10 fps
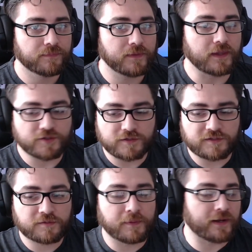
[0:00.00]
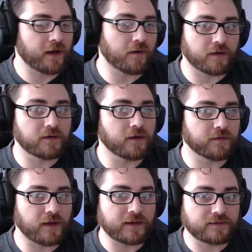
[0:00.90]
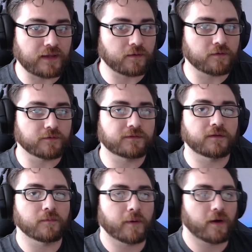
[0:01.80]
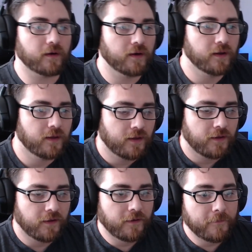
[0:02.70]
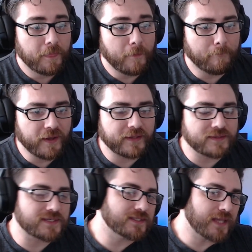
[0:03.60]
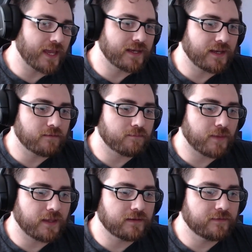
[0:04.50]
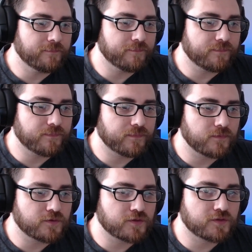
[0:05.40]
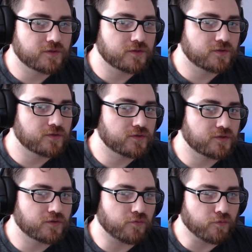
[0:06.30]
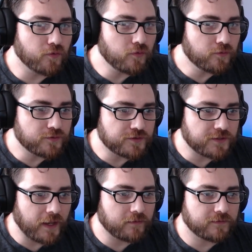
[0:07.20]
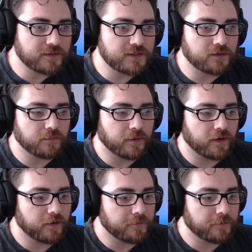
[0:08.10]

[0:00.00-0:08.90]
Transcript: and just spit out another identical steel bar. But instead it made screws out of the steel bar.